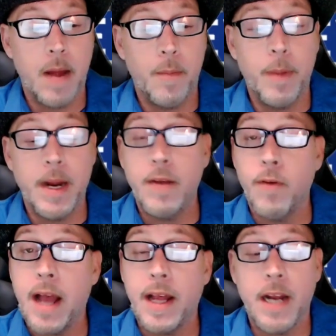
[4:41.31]
but he
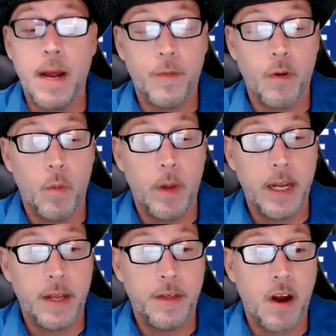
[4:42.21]
rallied up for a
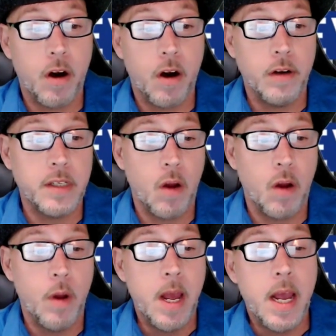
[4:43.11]
willing 3rd.
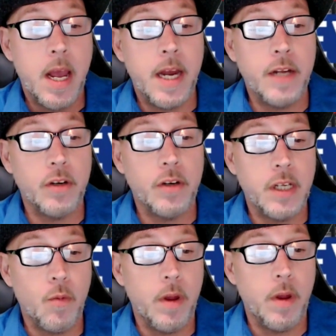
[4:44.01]
So an
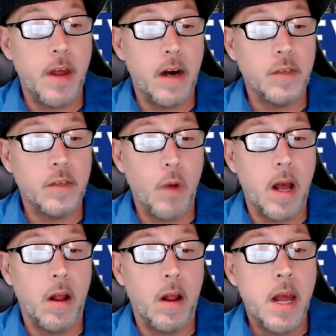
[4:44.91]
interesting one there as
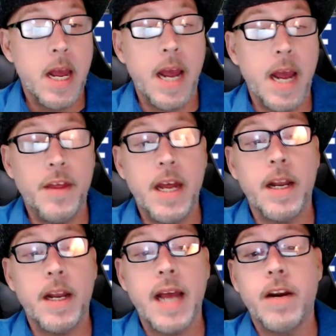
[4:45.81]
well. And then
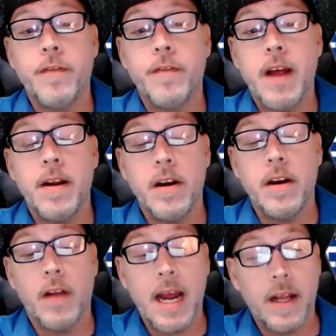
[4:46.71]
like your
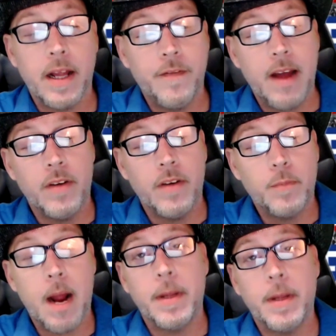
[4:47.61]
likely favorite's
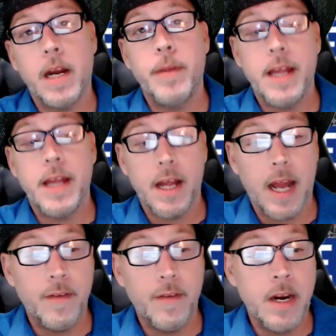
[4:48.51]
probably going to be the
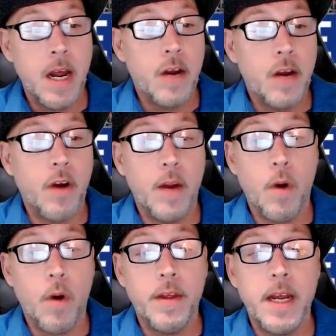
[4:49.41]
11, Credit
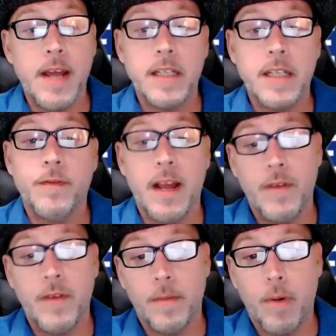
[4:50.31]
Worthy. That's
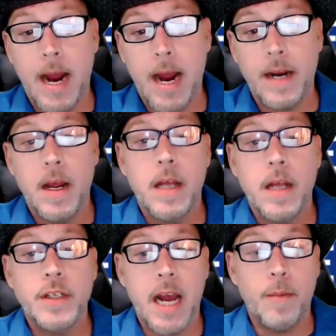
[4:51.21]
Flavian Pratt.
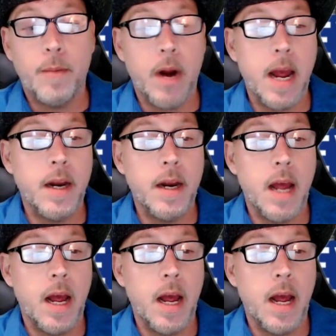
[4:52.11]
Chad Brown